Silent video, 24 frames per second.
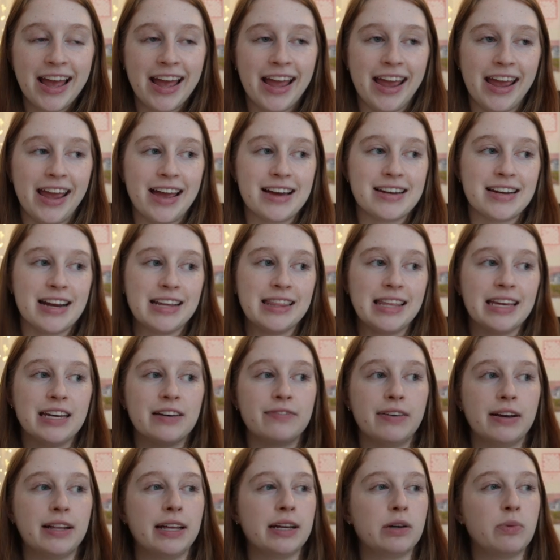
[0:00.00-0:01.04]
And I think
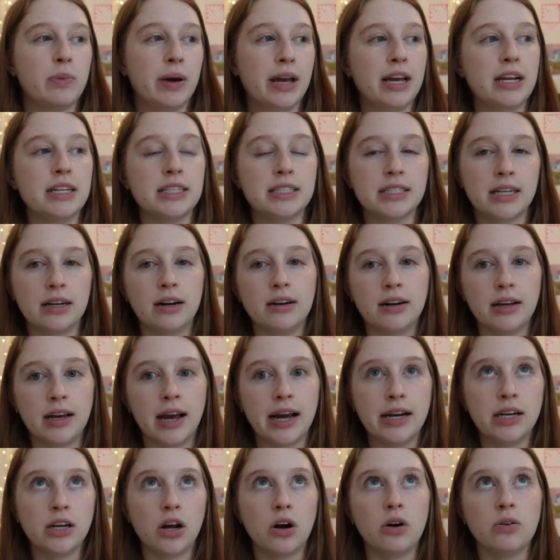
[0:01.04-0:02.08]
if I like wait and sit on it,
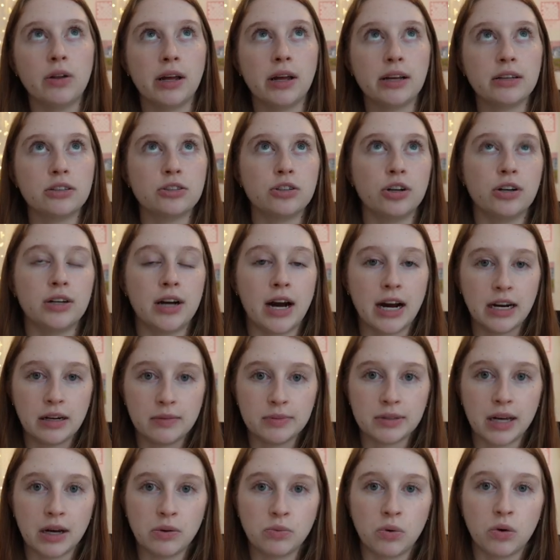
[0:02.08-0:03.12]
I know like certain
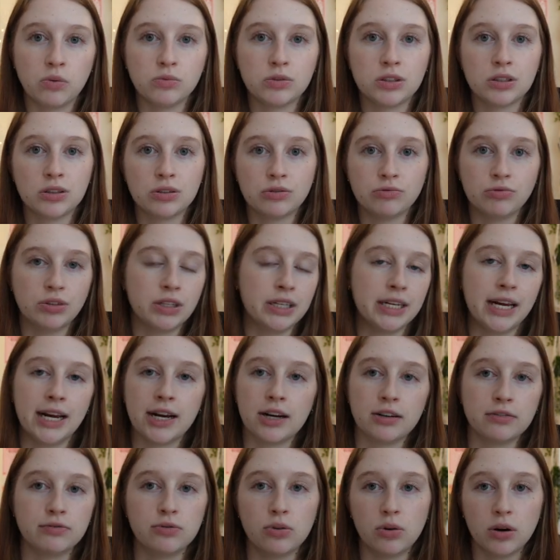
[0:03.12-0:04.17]
items I won't really
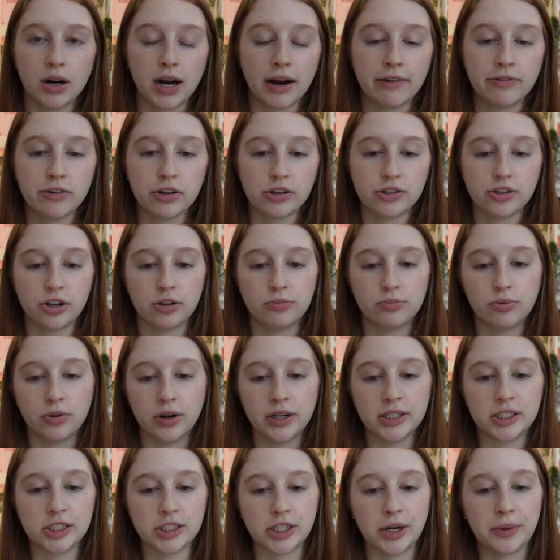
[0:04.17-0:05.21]
care for after a certain
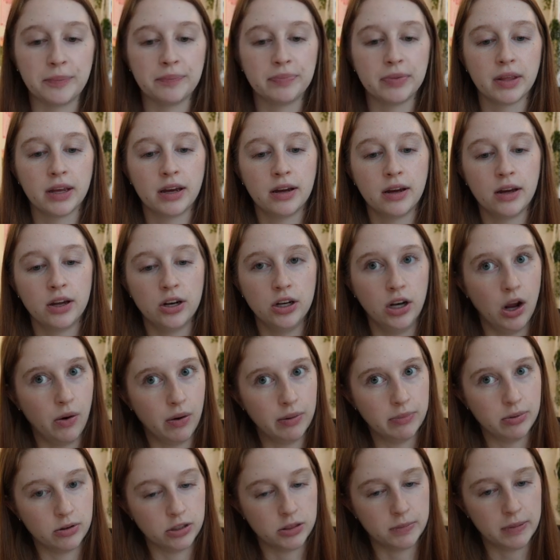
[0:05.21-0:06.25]
point. So no
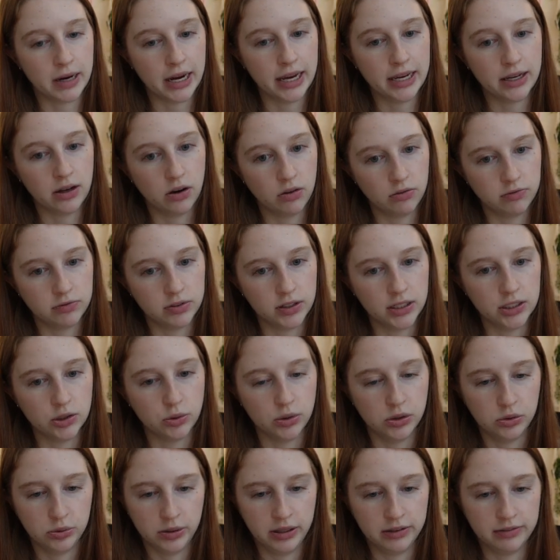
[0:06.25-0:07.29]
impulse buying, hopefully in
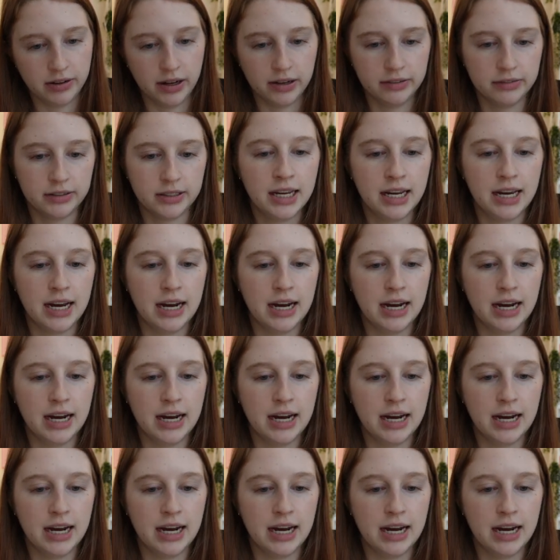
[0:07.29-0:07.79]
2025.